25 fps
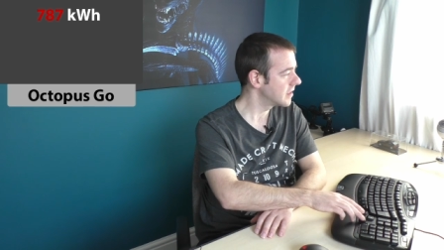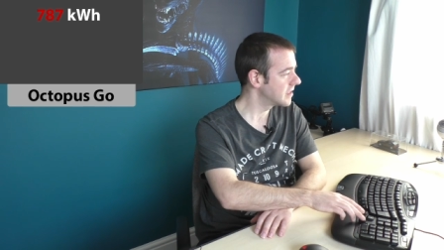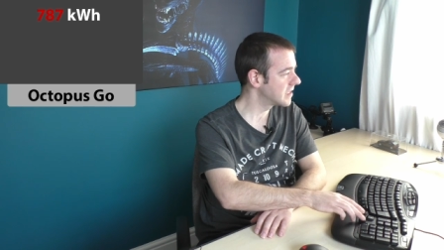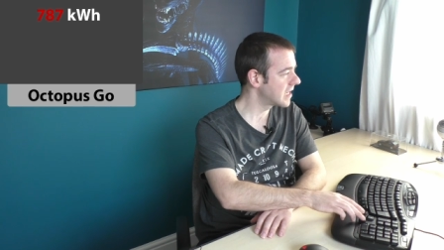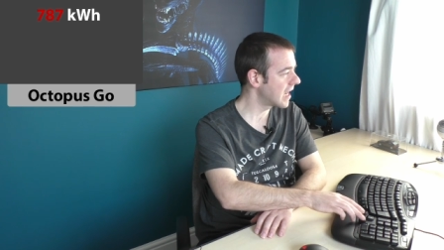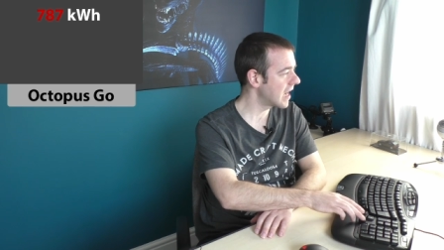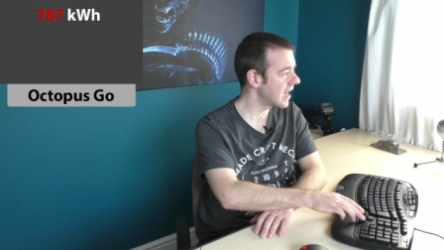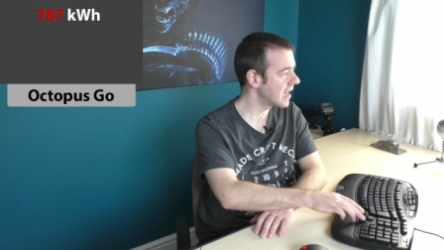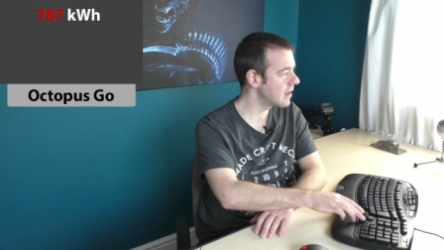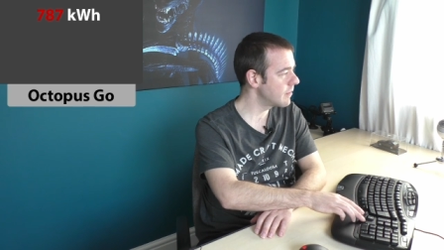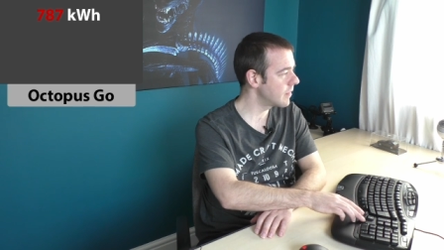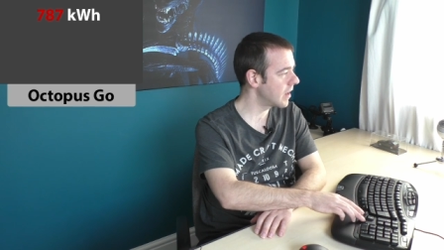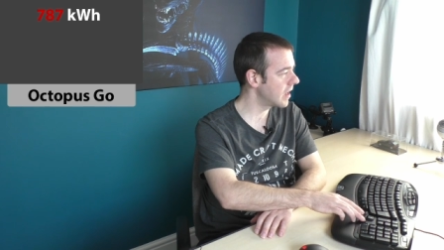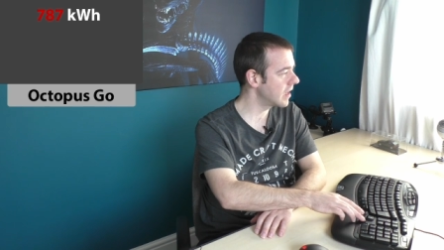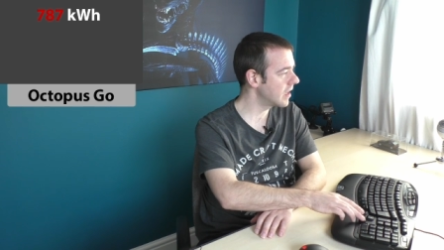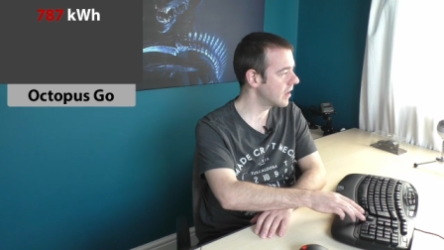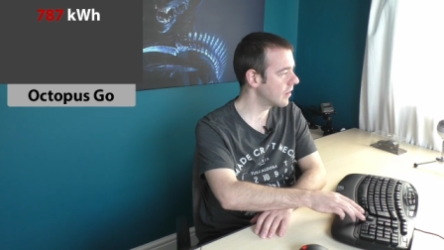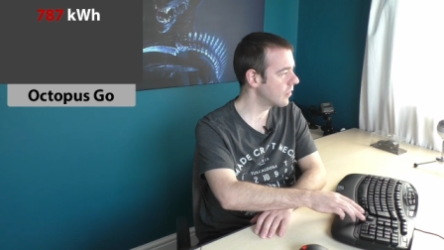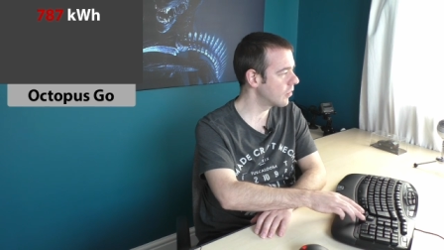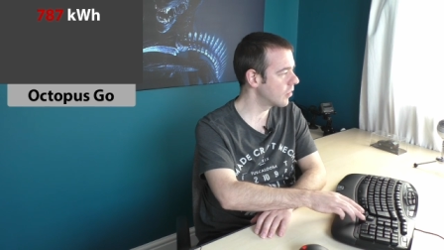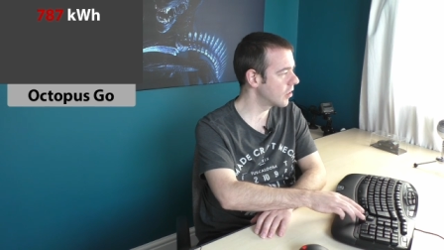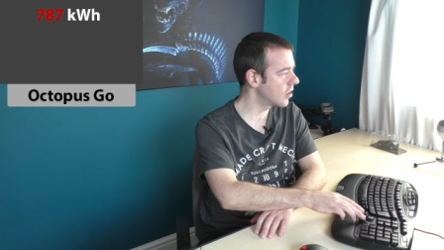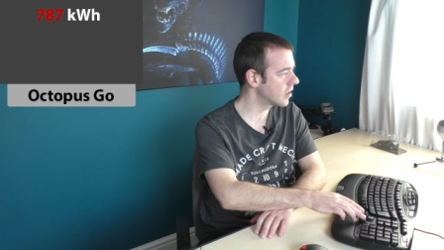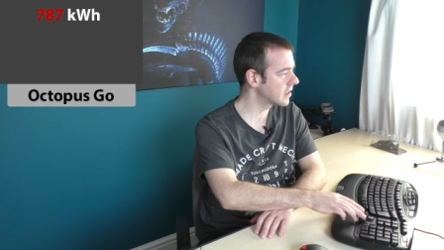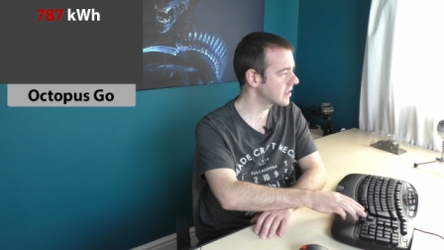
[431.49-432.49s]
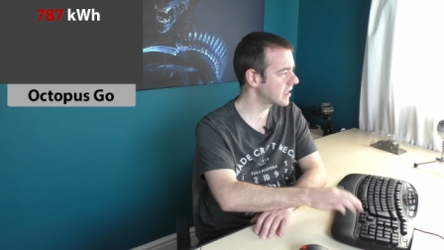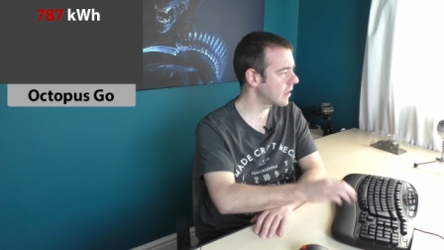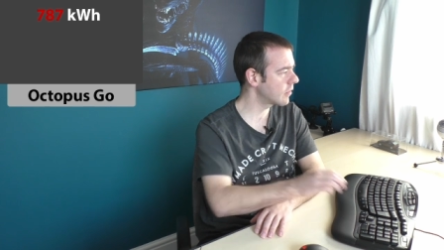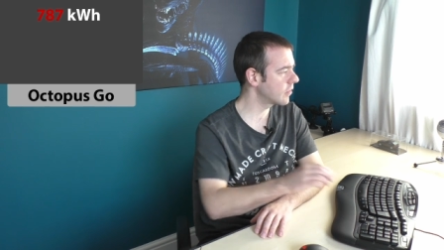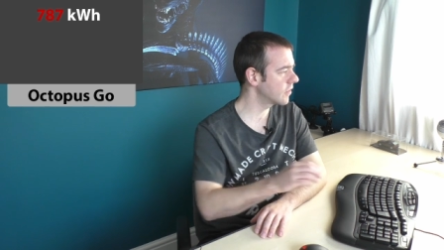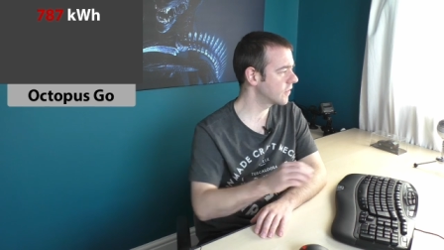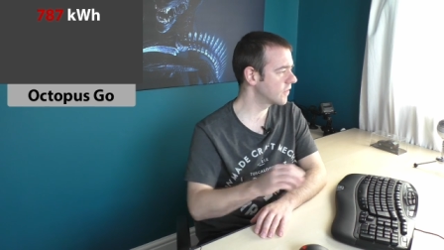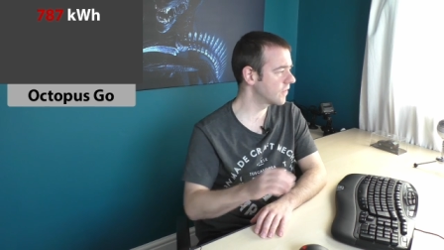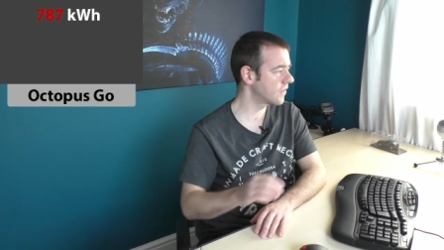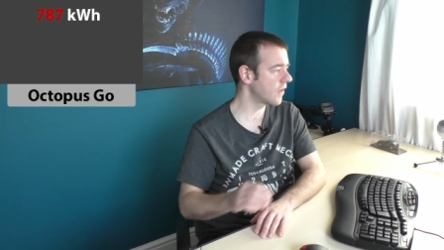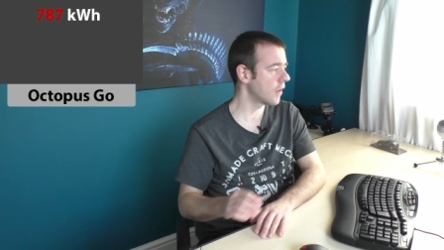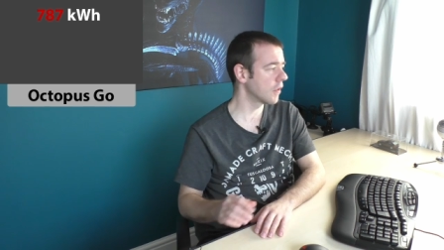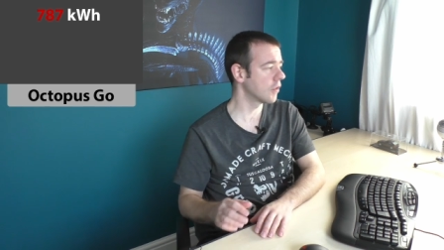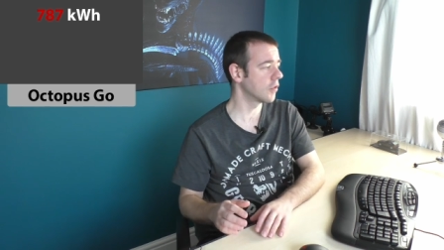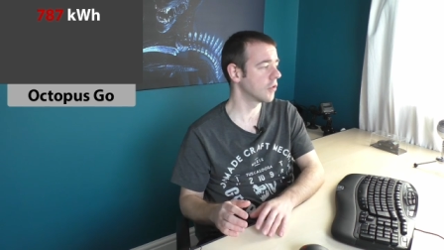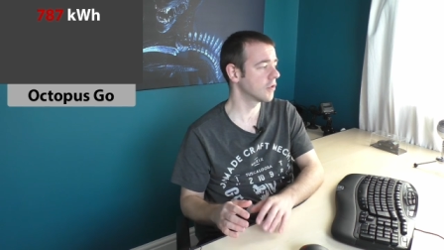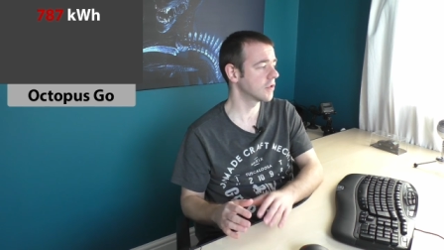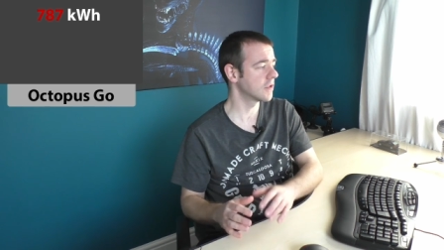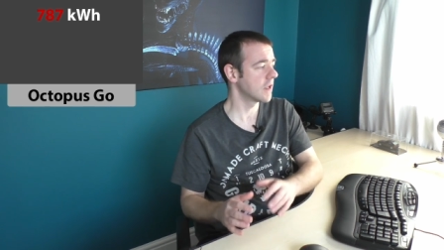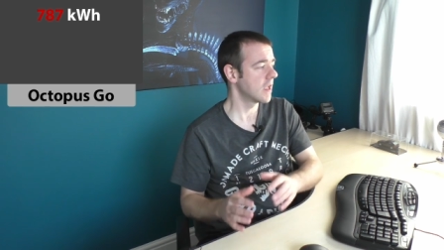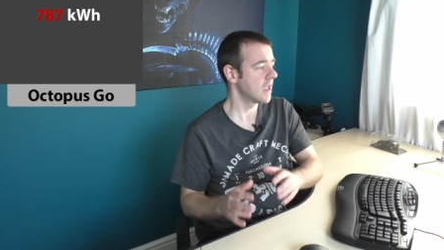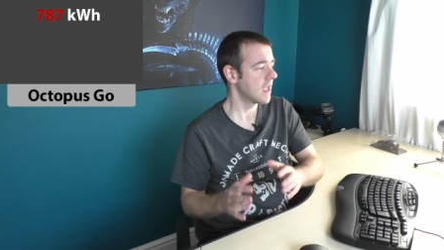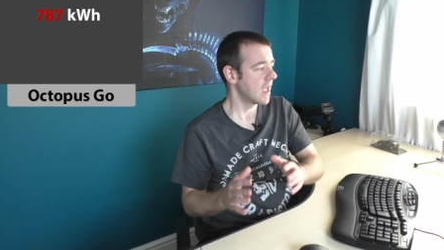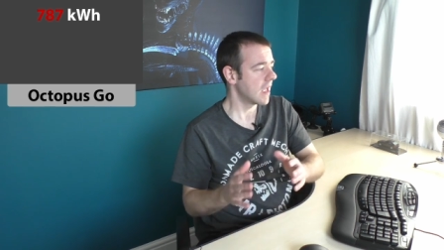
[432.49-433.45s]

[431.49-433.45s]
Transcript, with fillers: timing works out as follows.